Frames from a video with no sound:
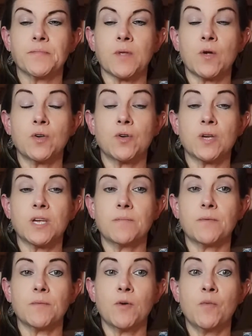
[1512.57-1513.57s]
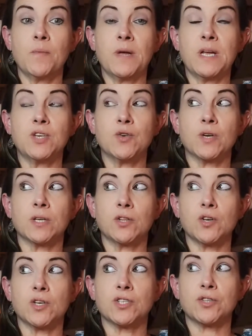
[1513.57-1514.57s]
You can keep them open. You can
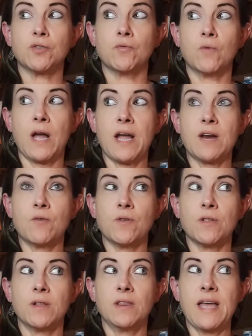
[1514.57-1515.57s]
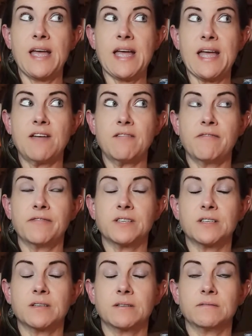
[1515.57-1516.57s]
look to the right or the left.
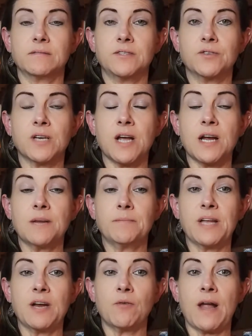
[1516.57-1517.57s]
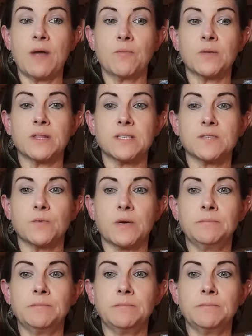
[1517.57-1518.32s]
You can kind of play around with this one.